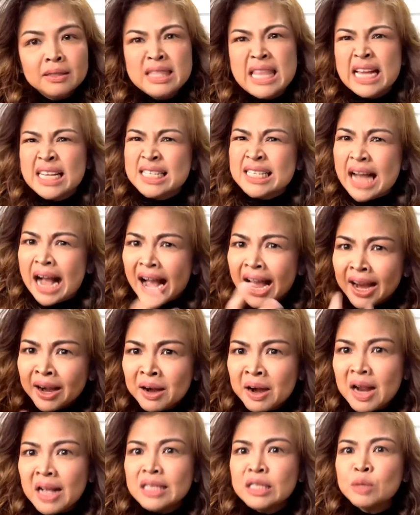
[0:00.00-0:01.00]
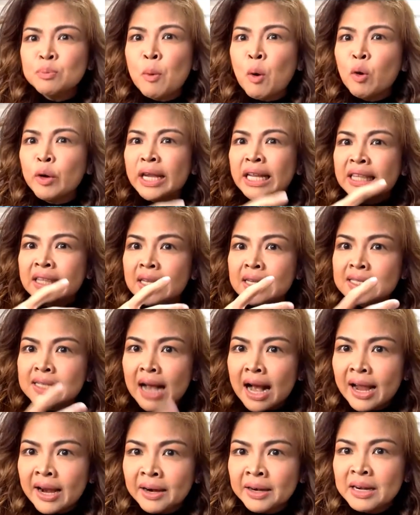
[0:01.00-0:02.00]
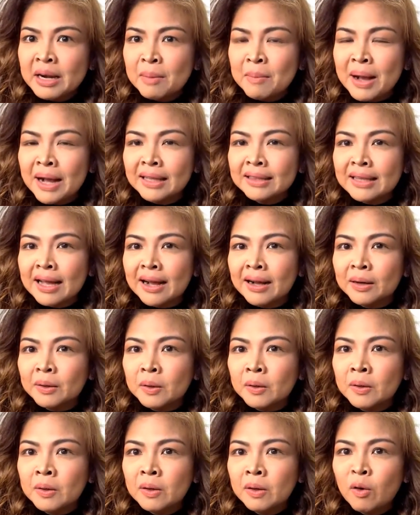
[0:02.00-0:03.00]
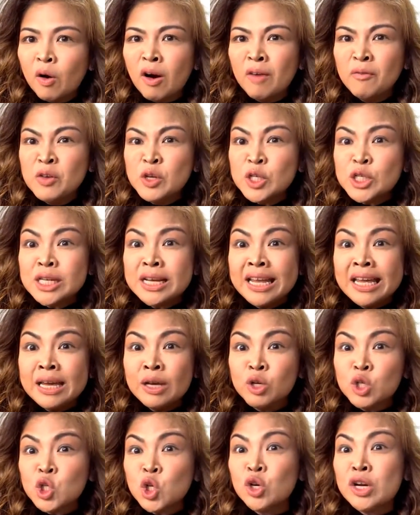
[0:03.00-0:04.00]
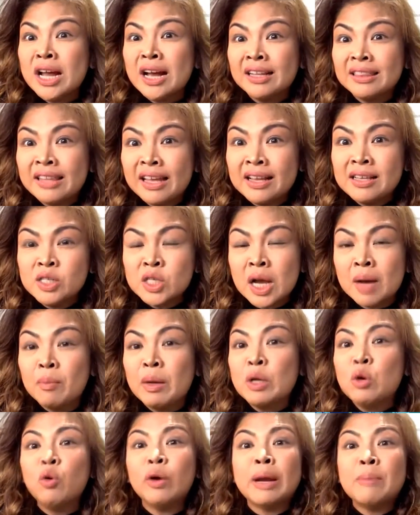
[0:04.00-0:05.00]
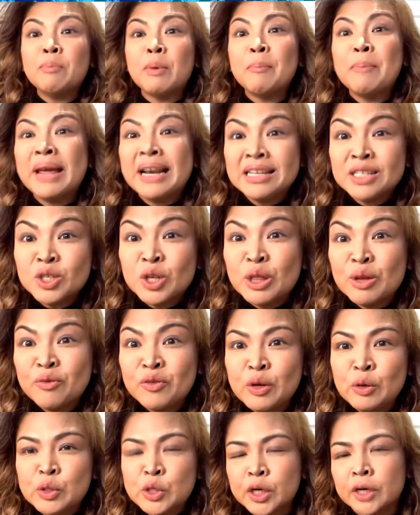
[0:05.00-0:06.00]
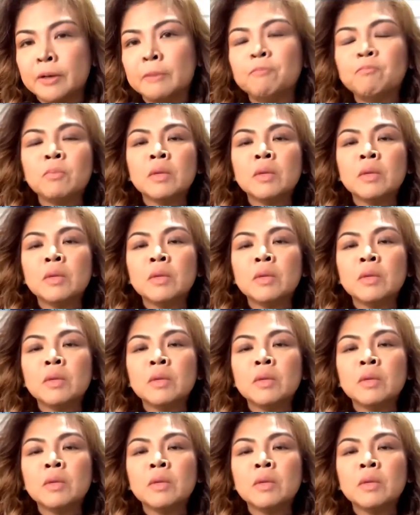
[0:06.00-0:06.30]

desire, unspoken desire ng mga tao. Obviously, gusto natin someone who can propel us to the future.